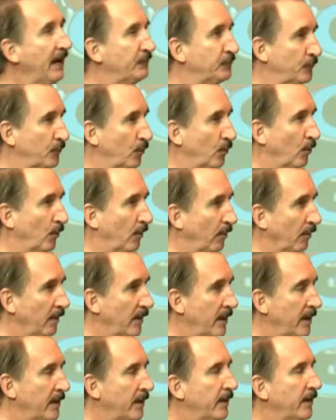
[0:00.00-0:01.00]
school,
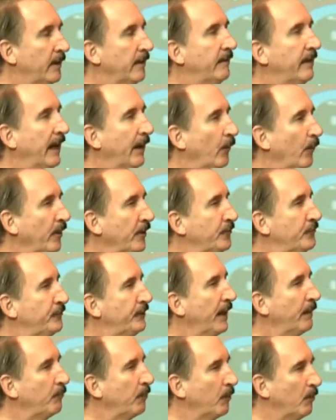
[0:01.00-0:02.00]
they were
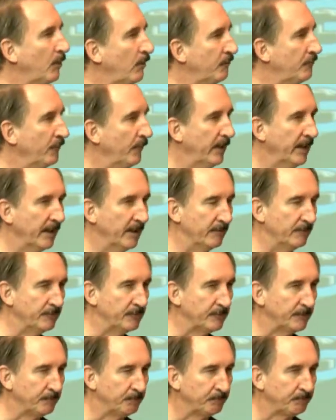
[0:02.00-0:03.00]
inseparable friends.